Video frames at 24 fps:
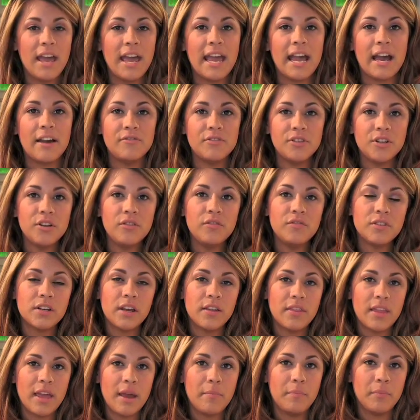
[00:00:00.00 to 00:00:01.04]
After you've
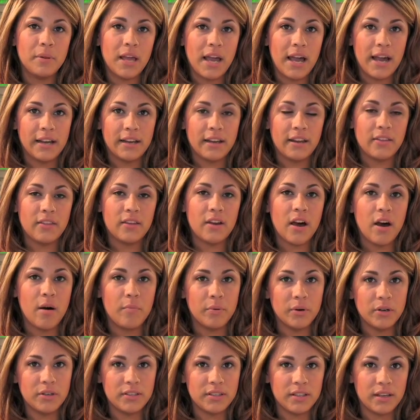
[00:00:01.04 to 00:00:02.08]
done that black in the
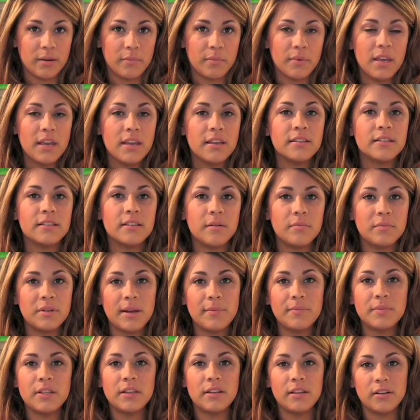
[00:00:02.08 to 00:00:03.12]
upper slip,
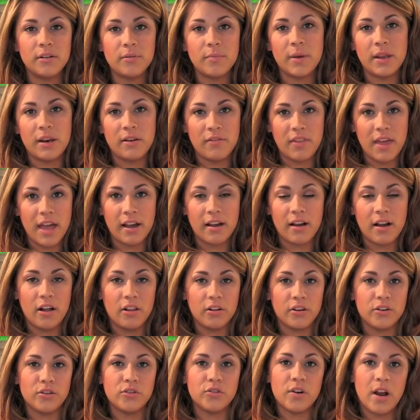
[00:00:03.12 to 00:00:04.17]
sometimes a little bit of that
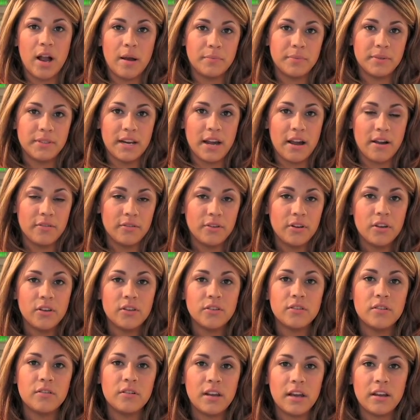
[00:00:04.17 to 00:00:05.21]
color drops down.
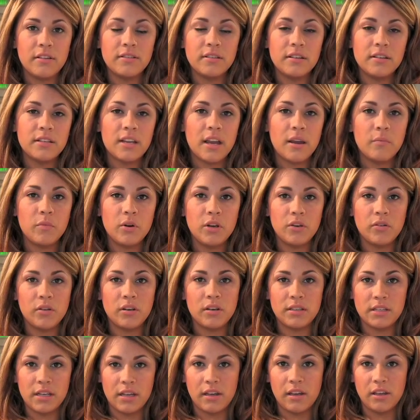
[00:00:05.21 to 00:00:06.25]
So now's the time when you
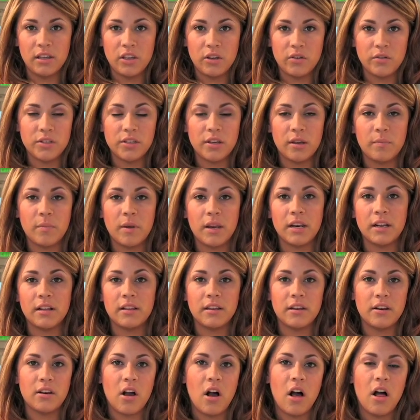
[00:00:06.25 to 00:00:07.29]
can take a Q-tip and
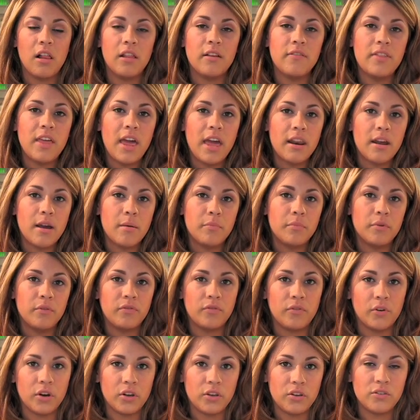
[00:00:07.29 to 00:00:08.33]
clean all of that up
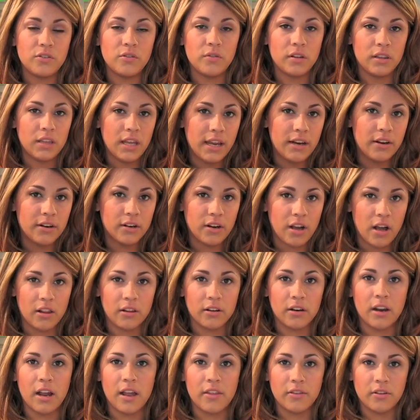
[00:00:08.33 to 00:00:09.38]
before you do a lighter
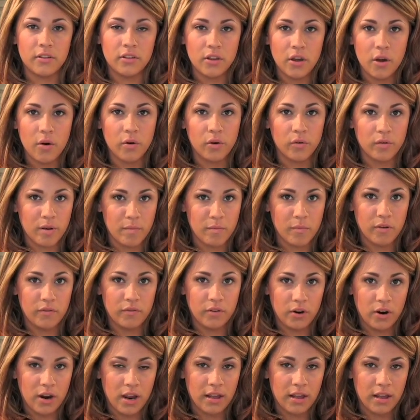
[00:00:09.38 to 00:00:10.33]
color on the lower rim of your